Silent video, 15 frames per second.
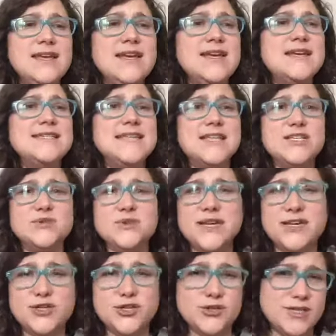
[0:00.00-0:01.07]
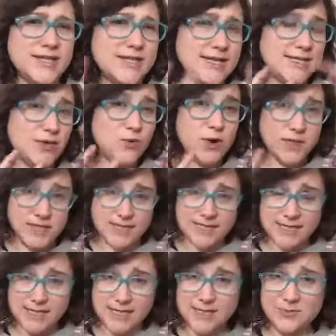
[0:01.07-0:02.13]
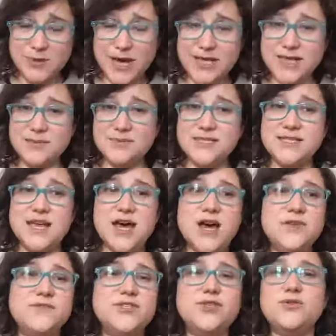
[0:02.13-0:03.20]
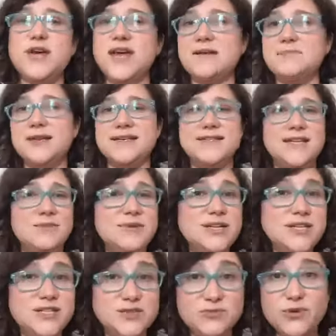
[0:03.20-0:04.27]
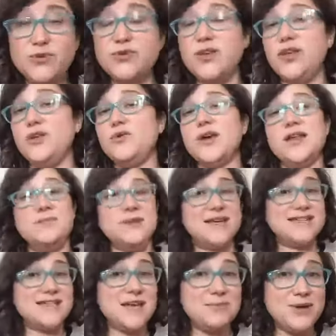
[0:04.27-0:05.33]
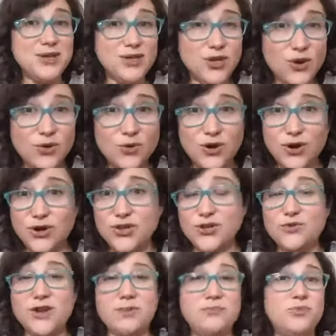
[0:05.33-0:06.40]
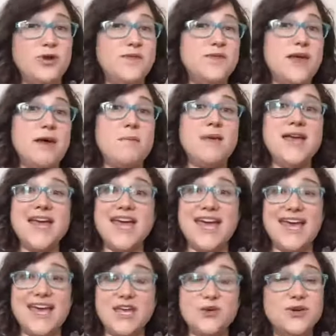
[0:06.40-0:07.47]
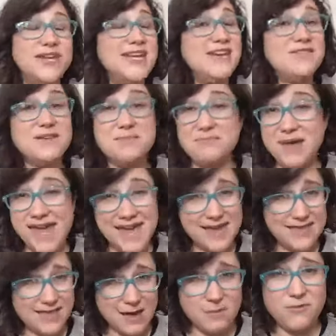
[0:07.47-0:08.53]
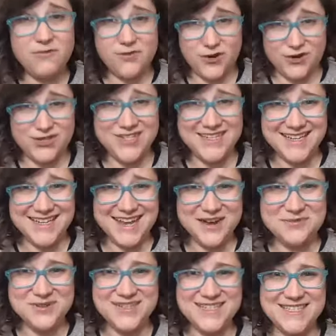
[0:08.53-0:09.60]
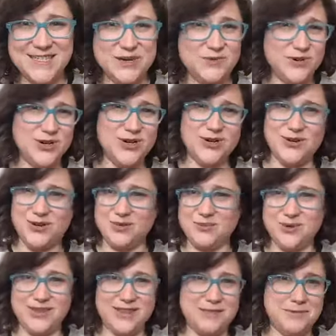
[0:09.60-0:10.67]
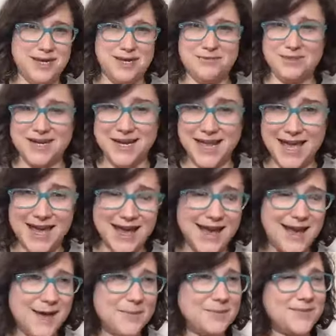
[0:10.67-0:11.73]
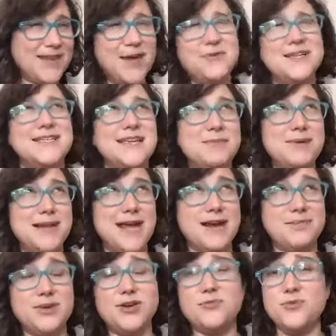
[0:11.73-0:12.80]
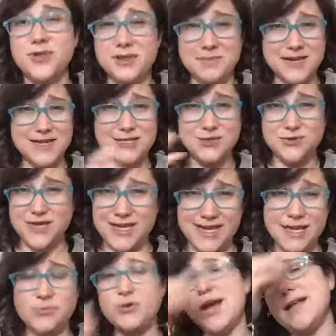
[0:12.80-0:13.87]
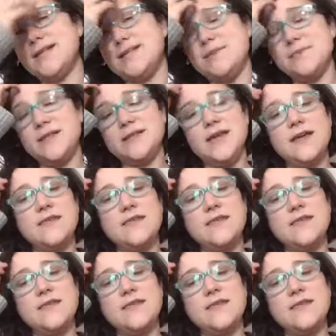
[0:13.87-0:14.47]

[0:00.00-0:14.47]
sensory issues and doesn't want the seeds by themselves, you can mix them in a smoothie, you can mix them in yogurt, you can put them in, you can even bake them first and they will still work. You can put them in a banana, I wouldn't say banana, but you could put them in a zucchini bread, something like